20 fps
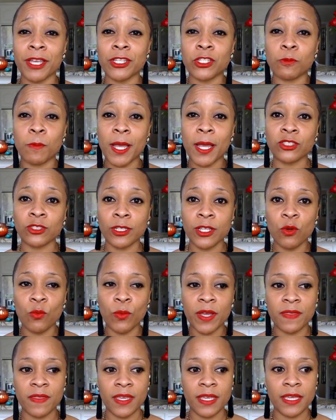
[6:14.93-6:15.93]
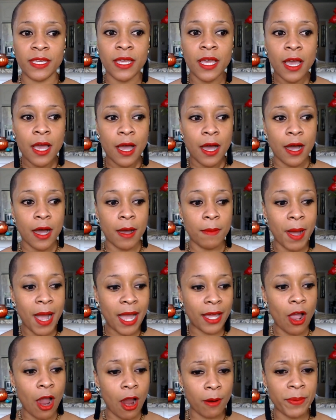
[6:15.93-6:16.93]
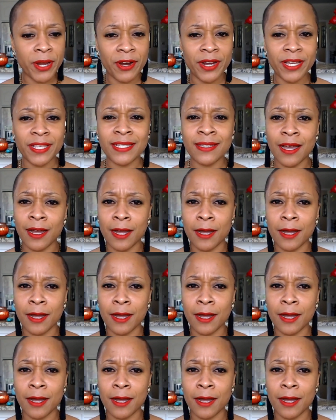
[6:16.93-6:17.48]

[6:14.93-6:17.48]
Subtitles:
especially when the Ahmaud Arbery